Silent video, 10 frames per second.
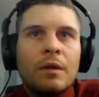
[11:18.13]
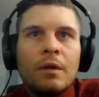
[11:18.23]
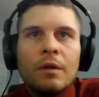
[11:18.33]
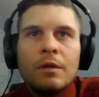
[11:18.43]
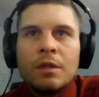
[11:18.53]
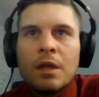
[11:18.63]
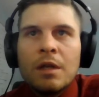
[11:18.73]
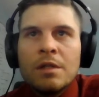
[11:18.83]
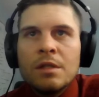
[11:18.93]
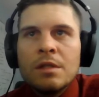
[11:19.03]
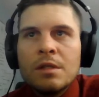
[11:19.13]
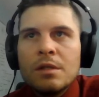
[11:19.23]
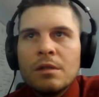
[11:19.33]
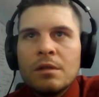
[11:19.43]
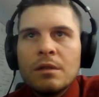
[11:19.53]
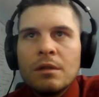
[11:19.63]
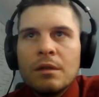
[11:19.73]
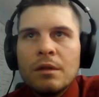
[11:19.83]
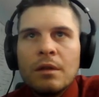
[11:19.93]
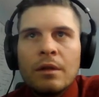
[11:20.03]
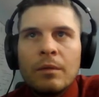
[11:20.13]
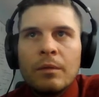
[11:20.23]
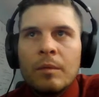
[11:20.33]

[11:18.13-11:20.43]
trusses, and then we